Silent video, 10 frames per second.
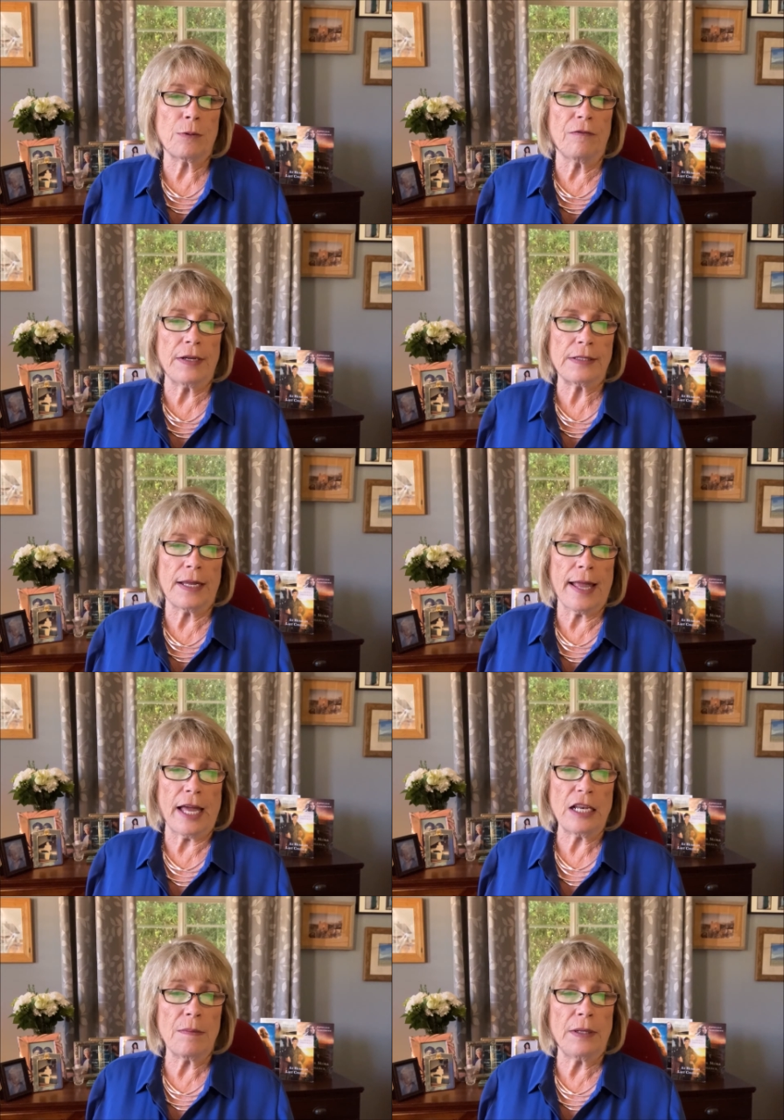fixed
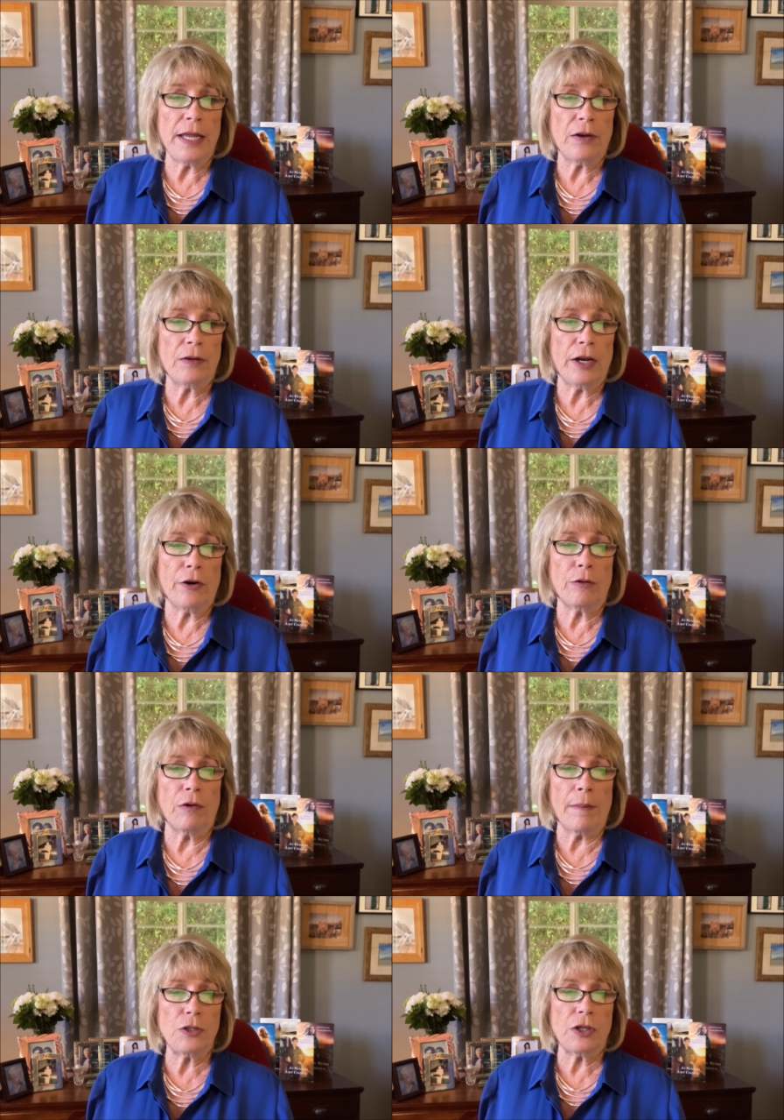ahead, but he could hear her
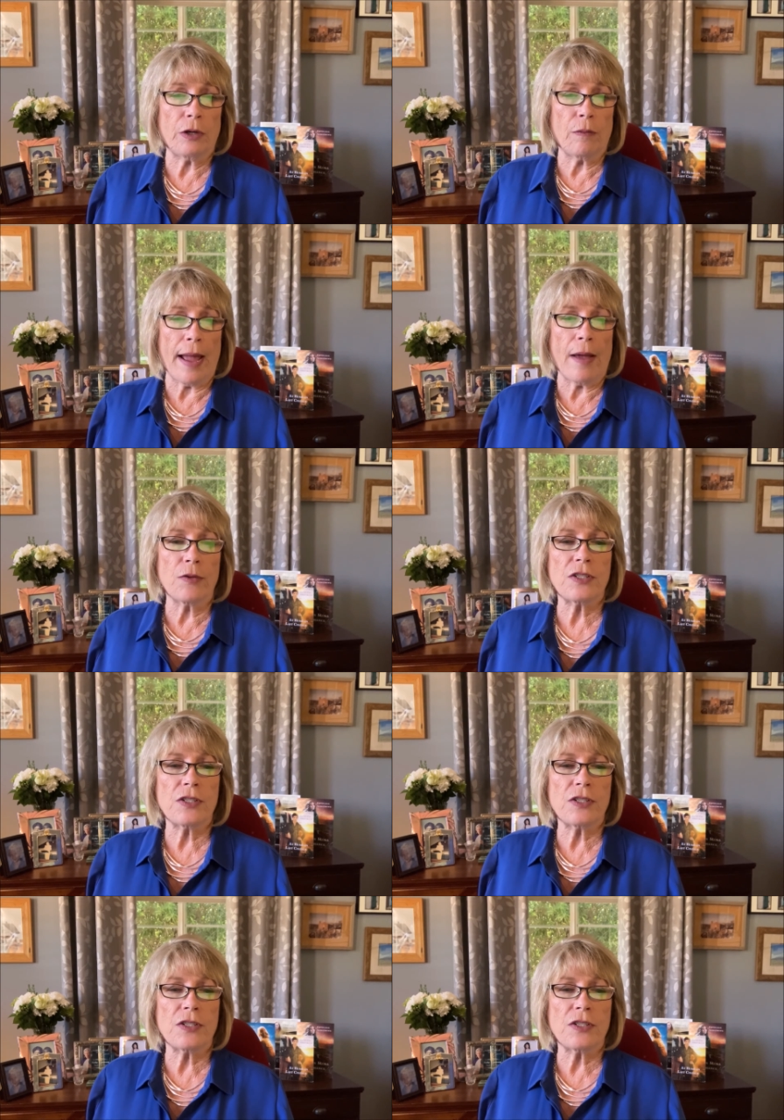rummaging around,